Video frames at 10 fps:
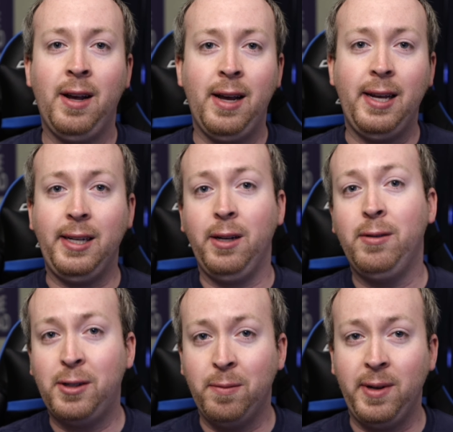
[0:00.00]
It
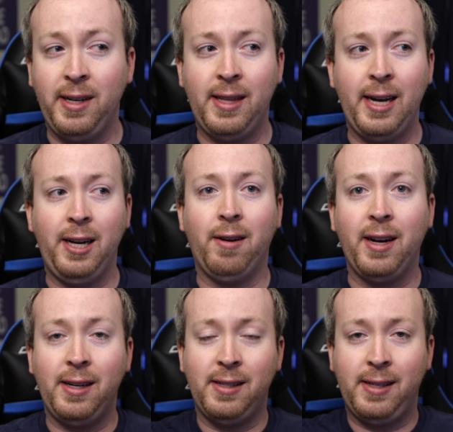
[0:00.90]
used to be that, you know,
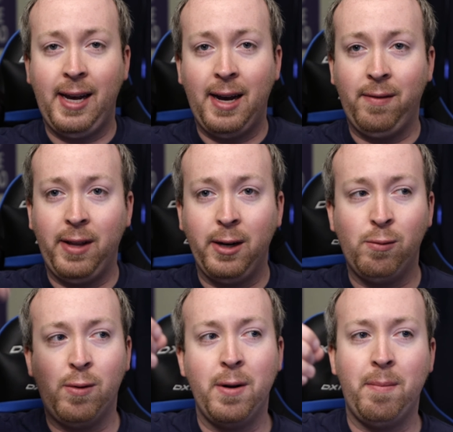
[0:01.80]
I could just have like
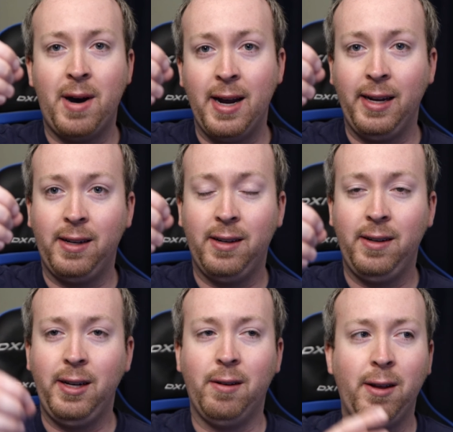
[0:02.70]
one mic,
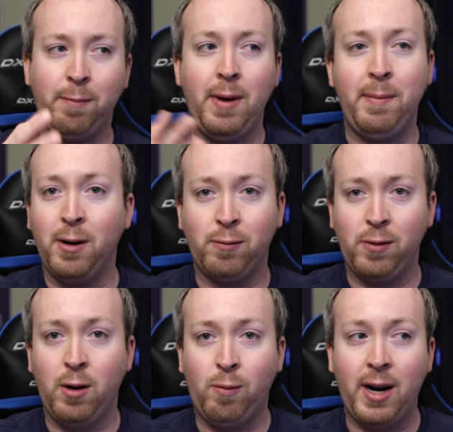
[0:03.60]
you know, like maybe
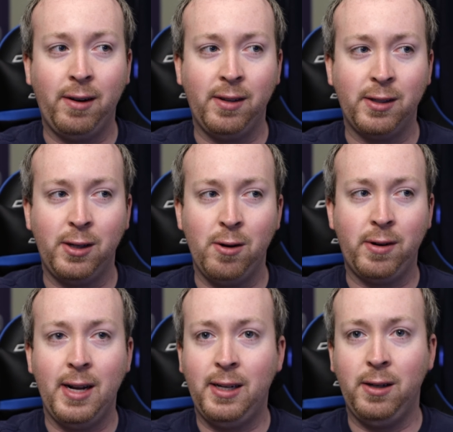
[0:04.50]
a wireless Go
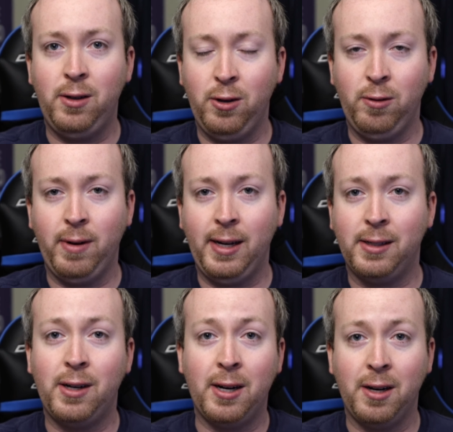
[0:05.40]
connected to a
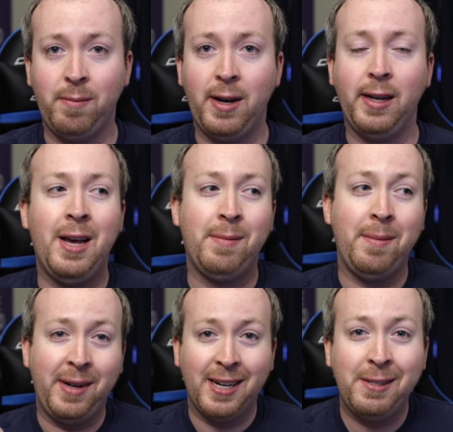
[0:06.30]
shotgun mic.
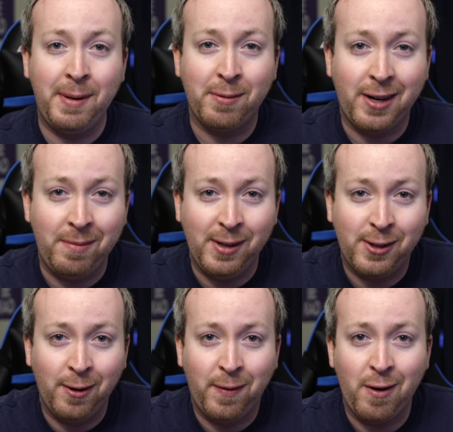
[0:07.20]
But because people had to be
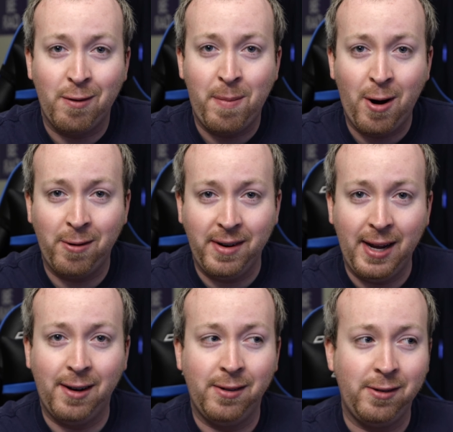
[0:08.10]
so far apart
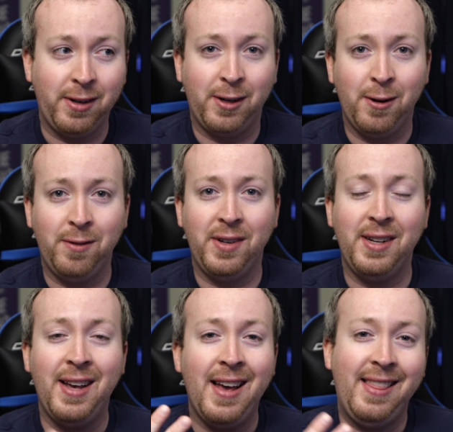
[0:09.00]
now during
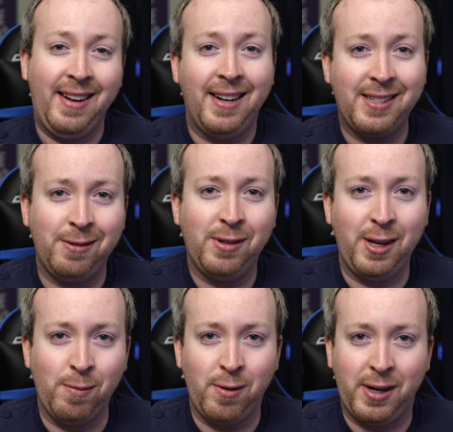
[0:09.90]
COVID, that doesn't
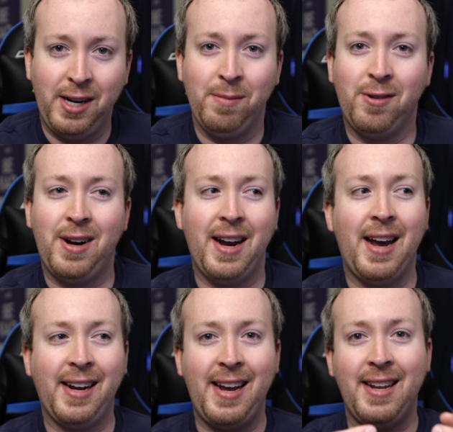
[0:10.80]
really work anymore.
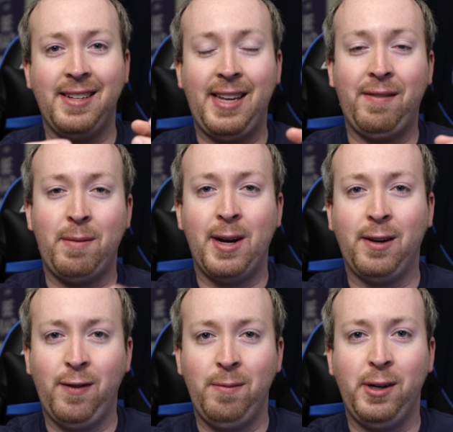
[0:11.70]
I can't just have a
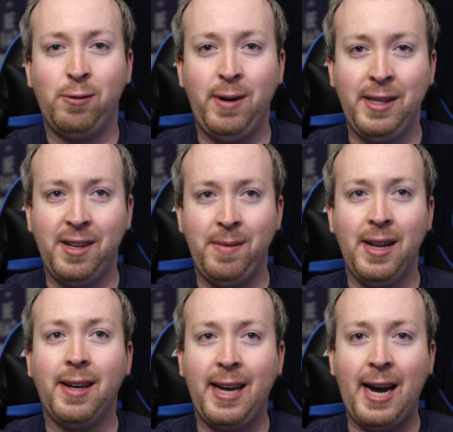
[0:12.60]
microphone between them and
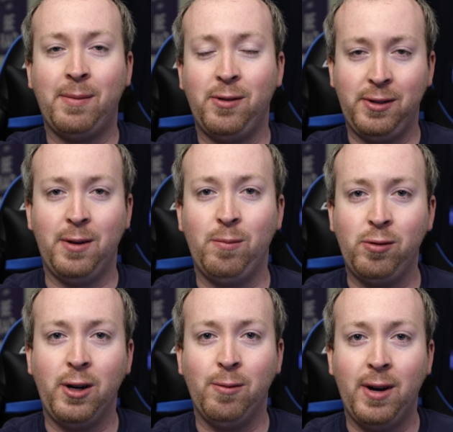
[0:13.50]
it captures them
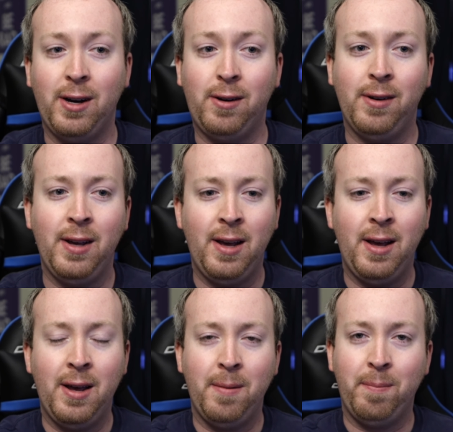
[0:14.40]
pretty well.
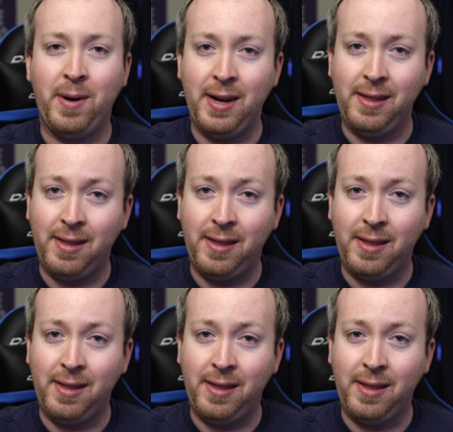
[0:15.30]
But